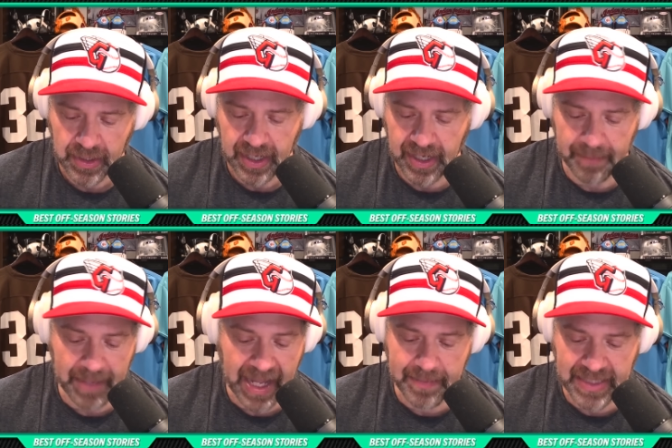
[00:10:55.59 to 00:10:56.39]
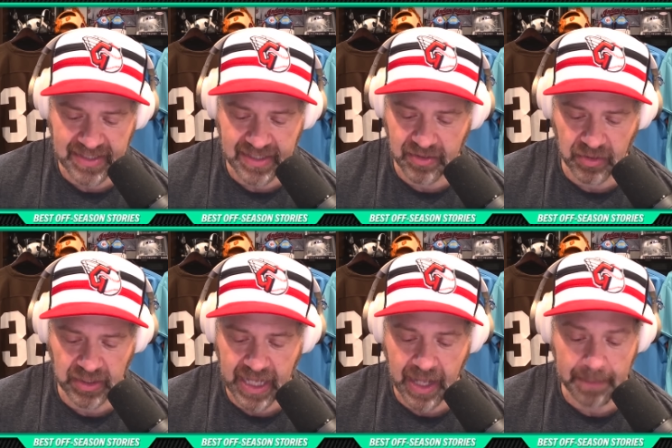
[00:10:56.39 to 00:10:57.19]
Uh, Miami did it
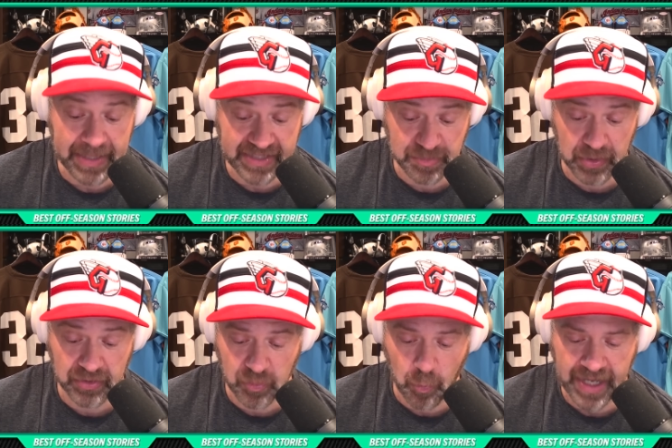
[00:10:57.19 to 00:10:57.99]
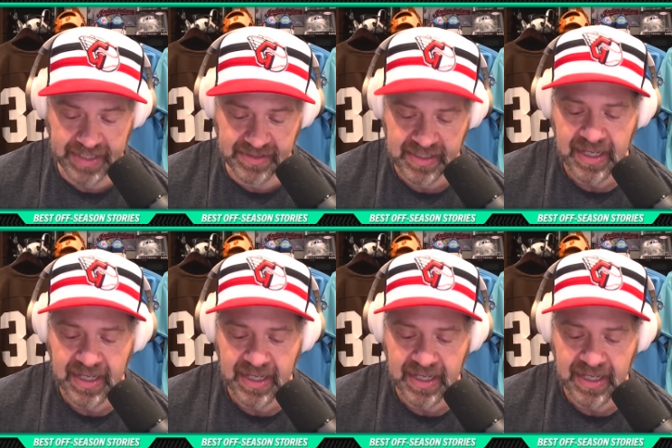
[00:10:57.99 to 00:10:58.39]
early on, Pittsburgh twice.